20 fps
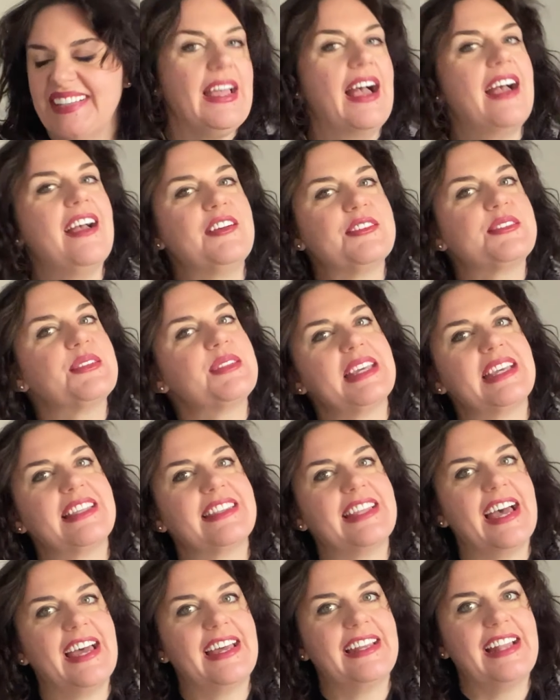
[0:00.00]
I also think
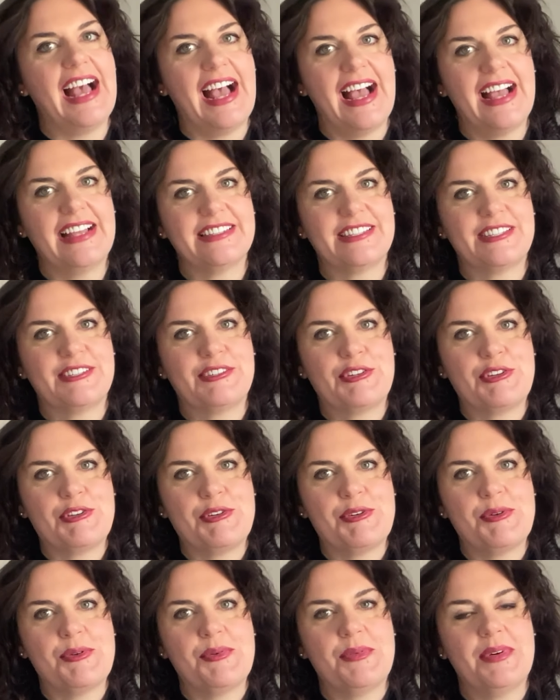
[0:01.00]
that adds
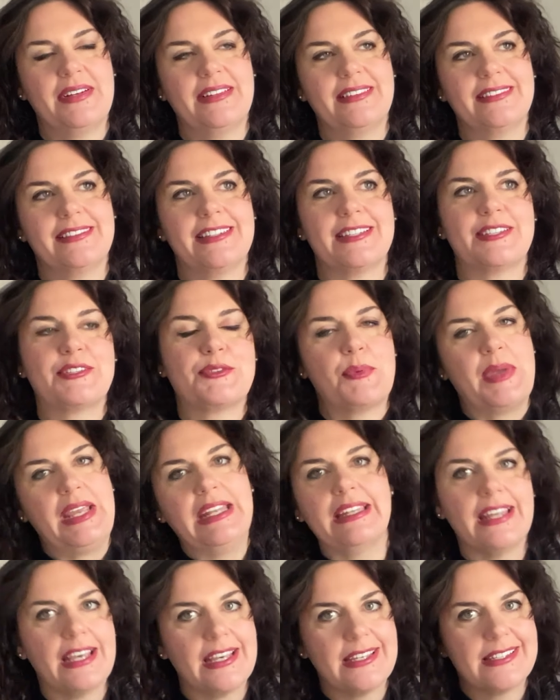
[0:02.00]
to the
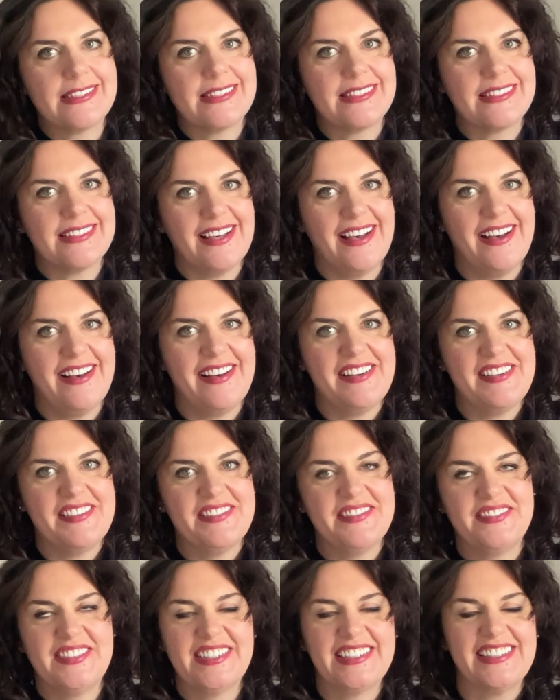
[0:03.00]
sweetness
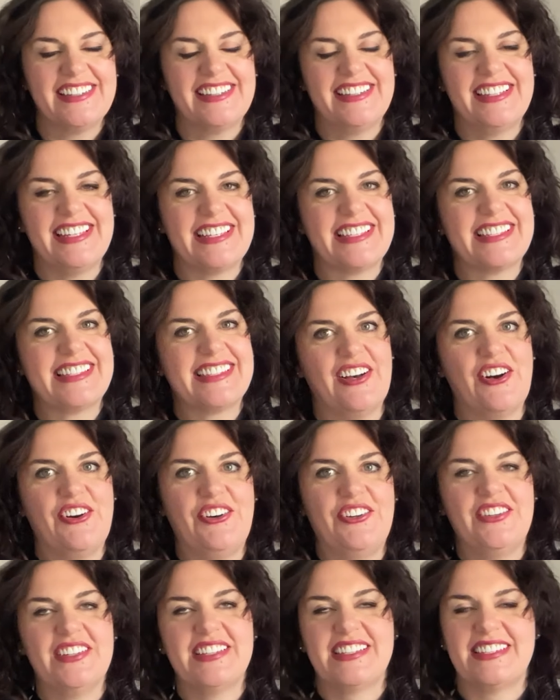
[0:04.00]
of this
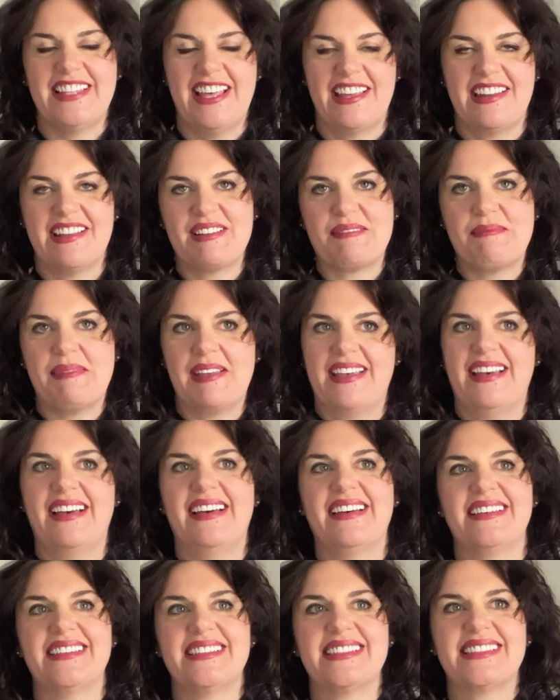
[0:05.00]
whole aesthetic
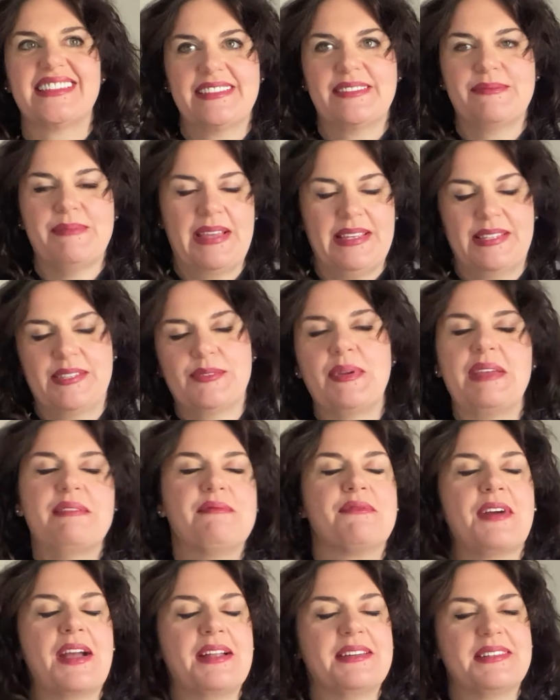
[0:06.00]
because my sweet
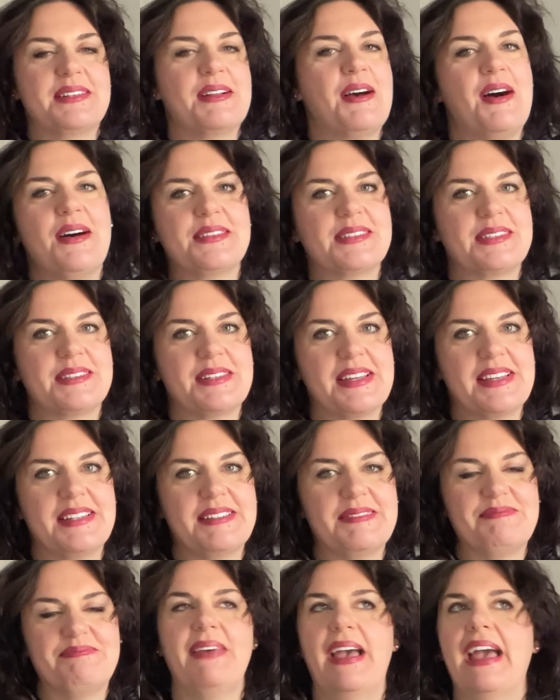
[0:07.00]
friend in
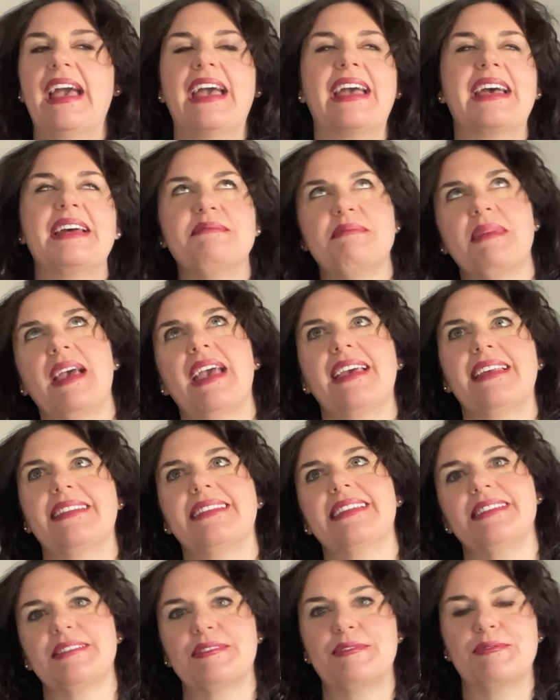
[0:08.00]
Austin handmade
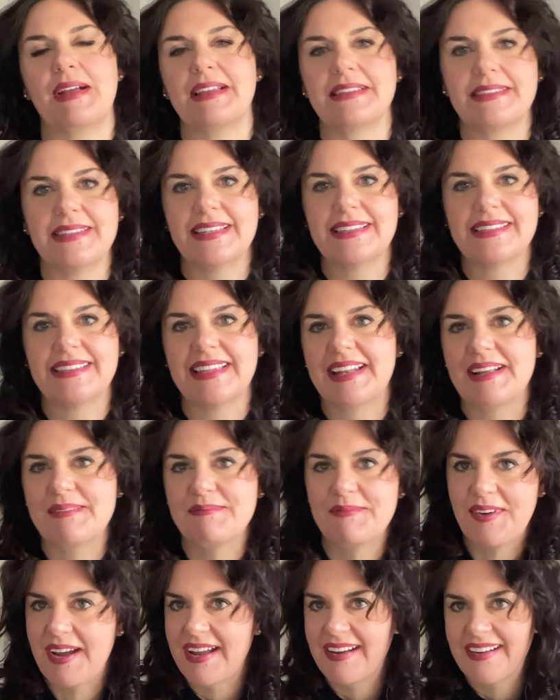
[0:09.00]
these dresses that
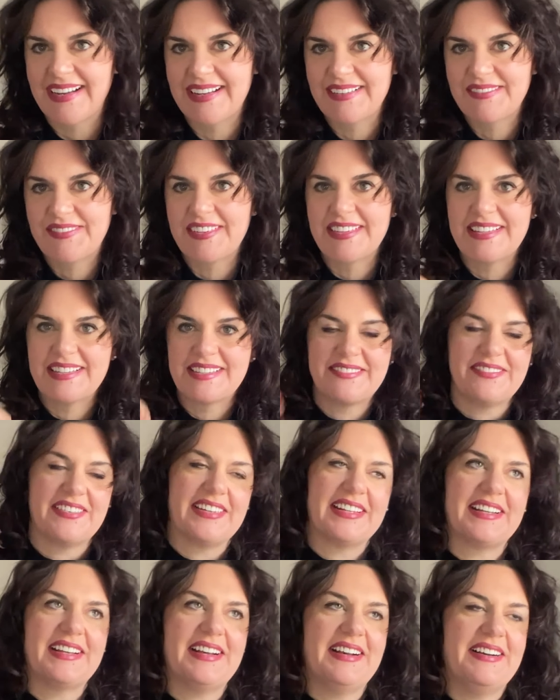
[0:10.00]
I'm wearing for this
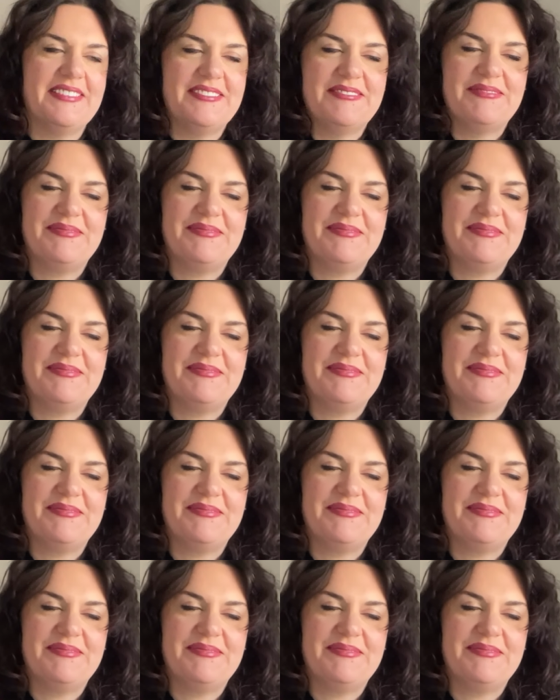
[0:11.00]
video.